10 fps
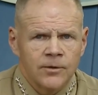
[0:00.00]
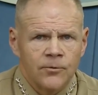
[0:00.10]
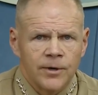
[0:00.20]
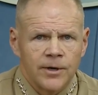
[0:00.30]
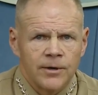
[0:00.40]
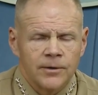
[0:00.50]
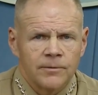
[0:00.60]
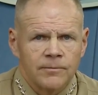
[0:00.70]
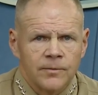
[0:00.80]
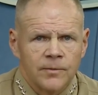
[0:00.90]
where
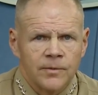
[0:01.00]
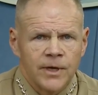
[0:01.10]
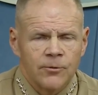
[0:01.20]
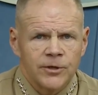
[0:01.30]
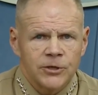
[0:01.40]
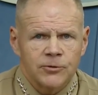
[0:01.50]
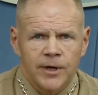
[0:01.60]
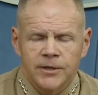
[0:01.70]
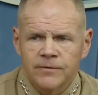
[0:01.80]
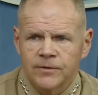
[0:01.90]
they were
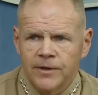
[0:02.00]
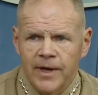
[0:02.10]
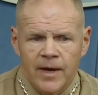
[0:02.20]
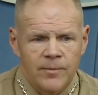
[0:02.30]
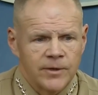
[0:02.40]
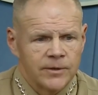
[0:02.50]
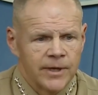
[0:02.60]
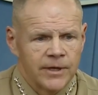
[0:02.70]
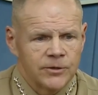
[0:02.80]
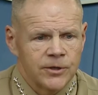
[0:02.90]
destructive to them
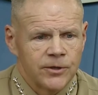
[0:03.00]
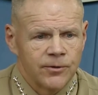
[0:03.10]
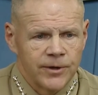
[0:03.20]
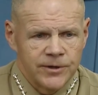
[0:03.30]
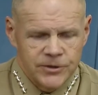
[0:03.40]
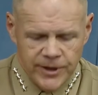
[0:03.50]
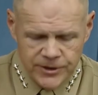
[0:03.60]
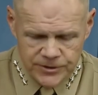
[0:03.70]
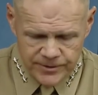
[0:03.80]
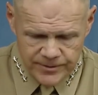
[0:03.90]
and to the
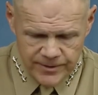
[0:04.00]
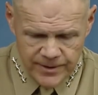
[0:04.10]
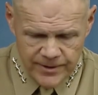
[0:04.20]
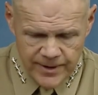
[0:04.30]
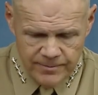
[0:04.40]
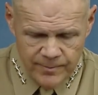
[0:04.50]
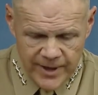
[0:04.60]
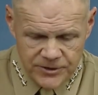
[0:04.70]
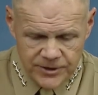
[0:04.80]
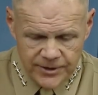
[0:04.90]
organization, and that
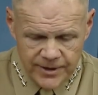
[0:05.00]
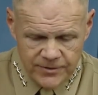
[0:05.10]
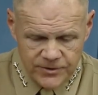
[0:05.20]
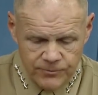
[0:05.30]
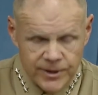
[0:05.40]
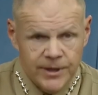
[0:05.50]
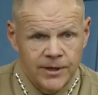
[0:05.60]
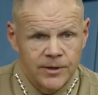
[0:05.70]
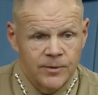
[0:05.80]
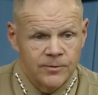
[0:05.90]
basically I said we
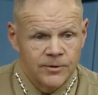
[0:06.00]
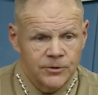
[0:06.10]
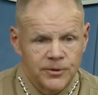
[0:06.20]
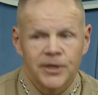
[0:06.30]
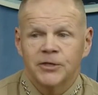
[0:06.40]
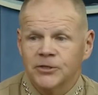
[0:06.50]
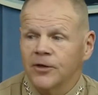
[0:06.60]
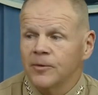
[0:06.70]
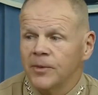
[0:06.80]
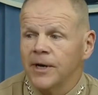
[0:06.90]
needed to treat each
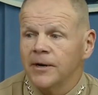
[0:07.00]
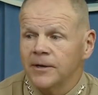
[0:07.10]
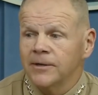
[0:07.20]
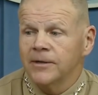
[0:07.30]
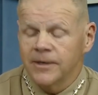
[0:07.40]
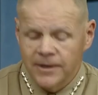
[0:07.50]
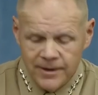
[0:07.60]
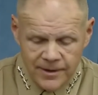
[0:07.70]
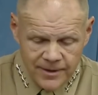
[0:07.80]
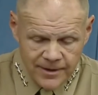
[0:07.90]
other better.
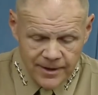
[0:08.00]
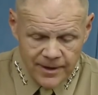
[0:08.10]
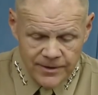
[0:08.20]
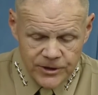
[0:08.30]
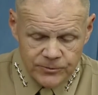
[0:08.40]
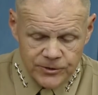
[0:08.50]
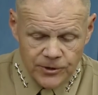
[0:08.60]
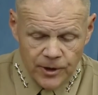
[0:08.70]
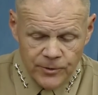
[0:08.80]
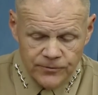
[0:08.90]
This was
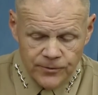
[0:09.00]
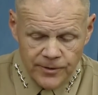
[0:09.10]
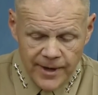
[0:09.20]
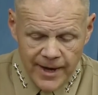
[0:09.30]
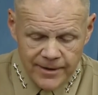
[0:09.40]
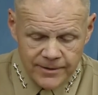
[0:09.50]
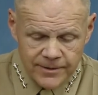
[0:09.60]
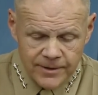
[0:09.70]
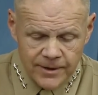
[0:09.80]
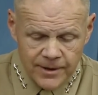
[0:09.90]
all before that,
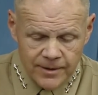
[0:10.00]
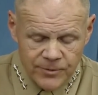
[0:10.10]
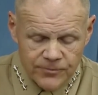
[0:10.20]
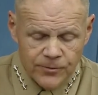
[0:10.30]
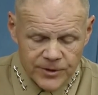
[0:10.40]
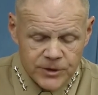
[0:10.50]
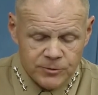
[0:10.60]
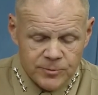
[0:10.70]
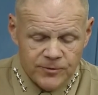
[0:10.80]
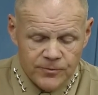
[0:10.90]
before
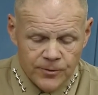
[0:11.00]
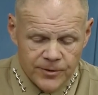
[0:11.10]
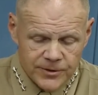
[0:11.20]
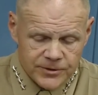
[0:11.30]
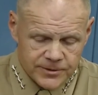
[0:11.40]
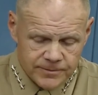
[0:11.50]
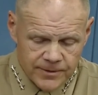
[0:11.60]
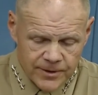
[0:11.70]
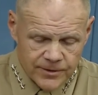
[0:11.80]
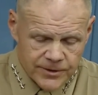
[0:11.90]

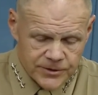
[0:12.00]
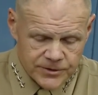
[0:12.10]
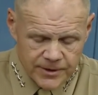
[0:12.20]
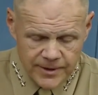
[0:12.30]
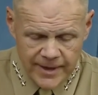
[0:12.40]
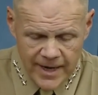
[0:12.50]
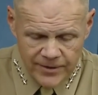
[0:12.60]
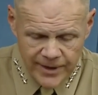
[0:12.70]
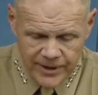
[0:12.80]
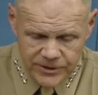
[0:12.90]
these
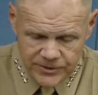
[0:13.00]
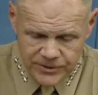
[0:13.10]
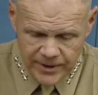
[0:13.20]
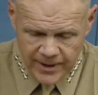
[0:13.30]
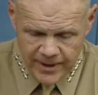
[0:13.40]
allegations.